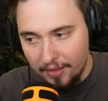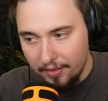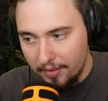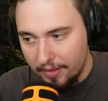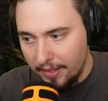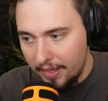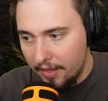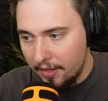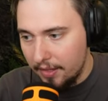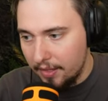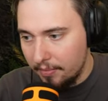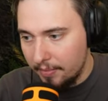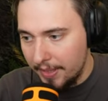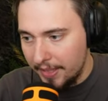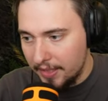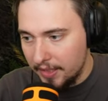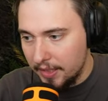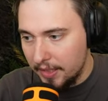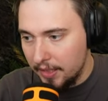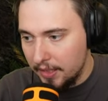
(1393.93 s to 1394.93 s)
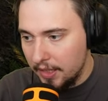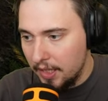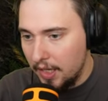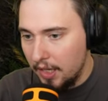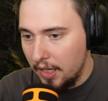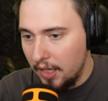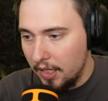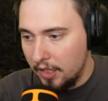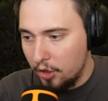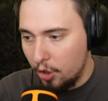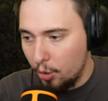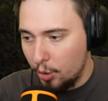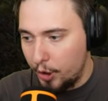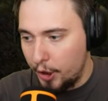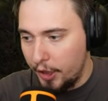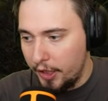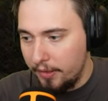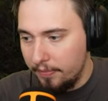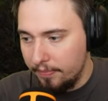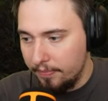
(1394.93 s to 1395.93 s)
Yeah, that makes sense. Um, Let's go Let
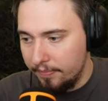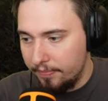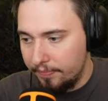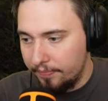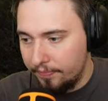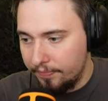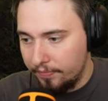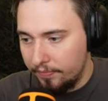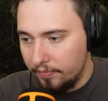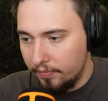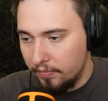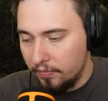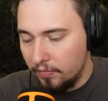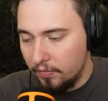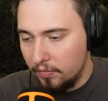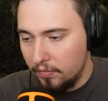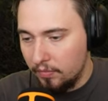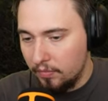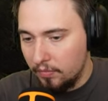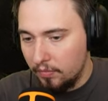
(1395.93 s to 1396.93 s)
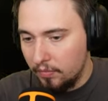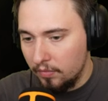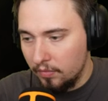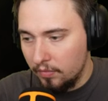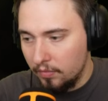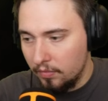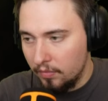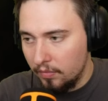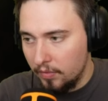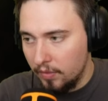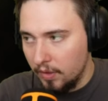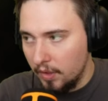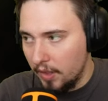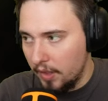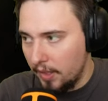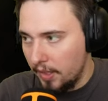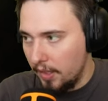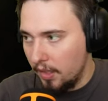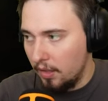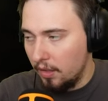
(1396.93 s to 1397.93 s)
G. tell you a story
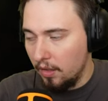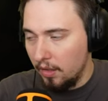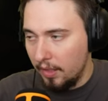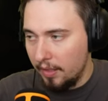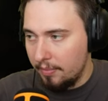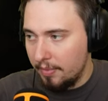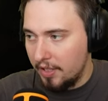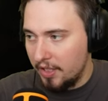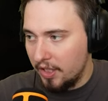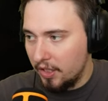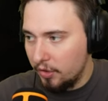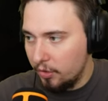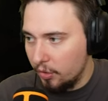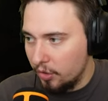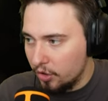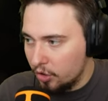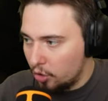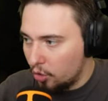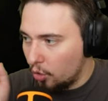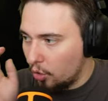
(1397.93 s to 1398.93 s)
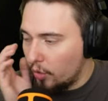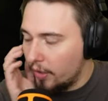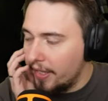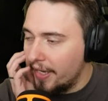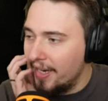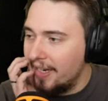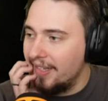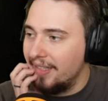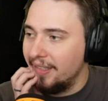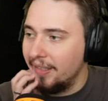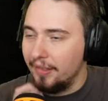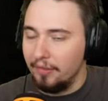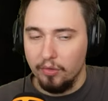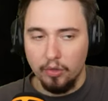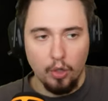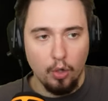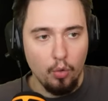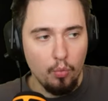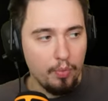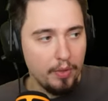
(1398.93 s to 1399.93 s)
uh, let me tell you a story and he
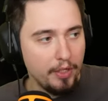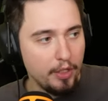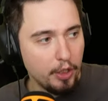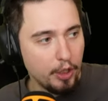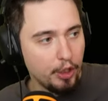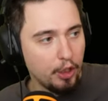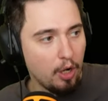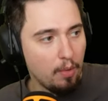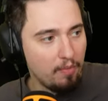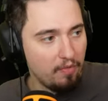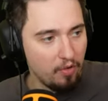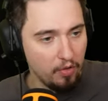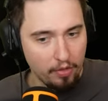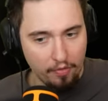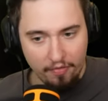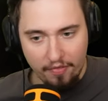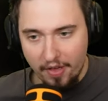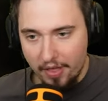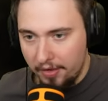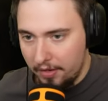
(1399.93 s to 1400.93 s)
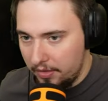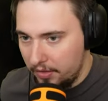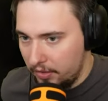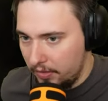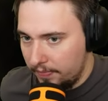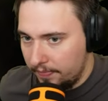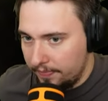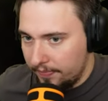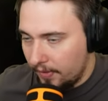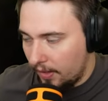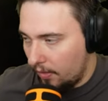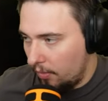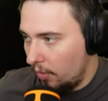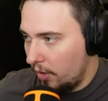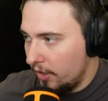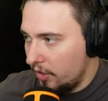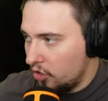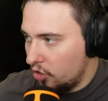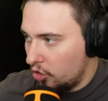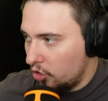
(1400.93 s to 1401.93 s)
will open the shop for the feathers.
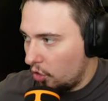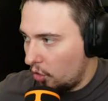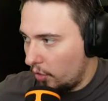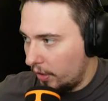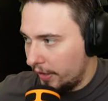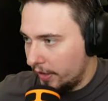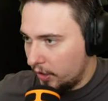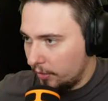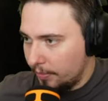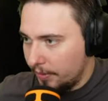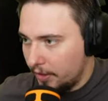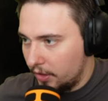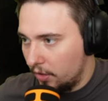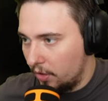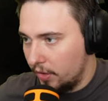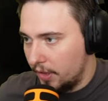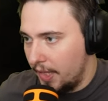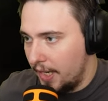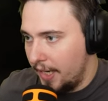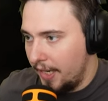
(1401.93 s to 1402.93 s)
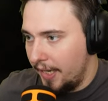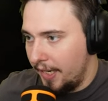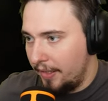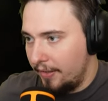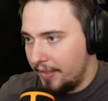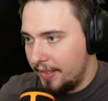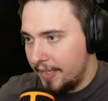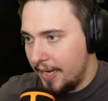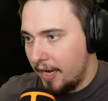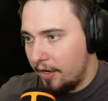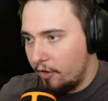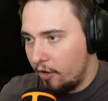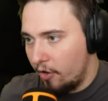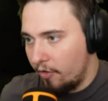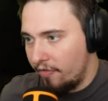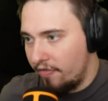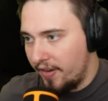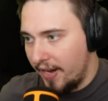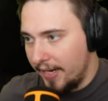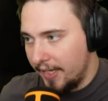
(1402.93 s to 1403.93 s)
What a story to be told. Increase area
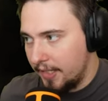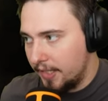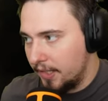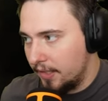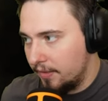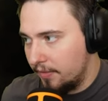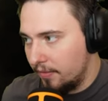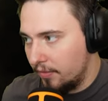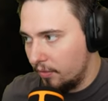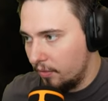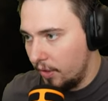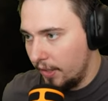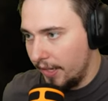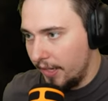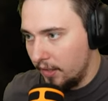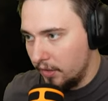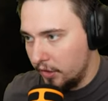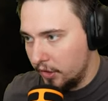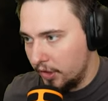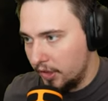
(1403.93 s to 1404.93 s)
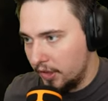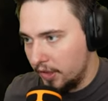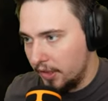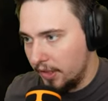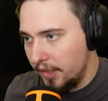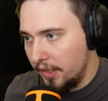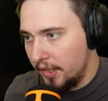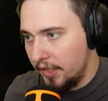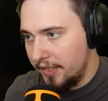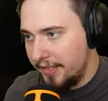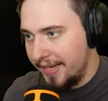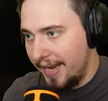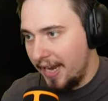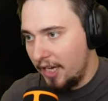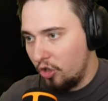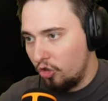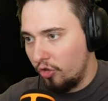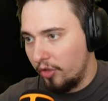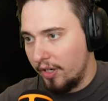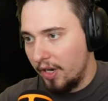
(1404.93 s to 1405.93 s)
effect. What else?
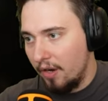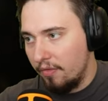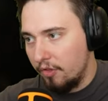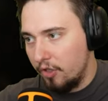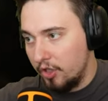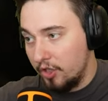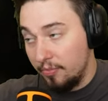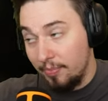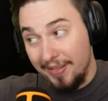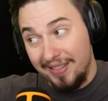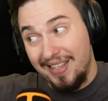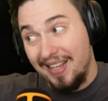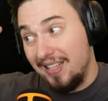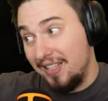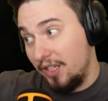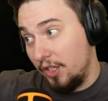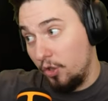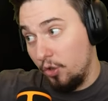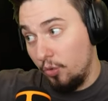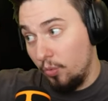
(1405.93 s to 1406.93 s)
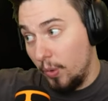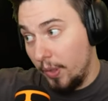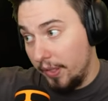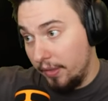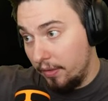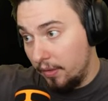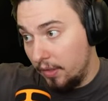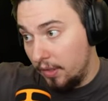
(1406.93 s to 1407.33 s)
Dash recovery speed, that's a good one.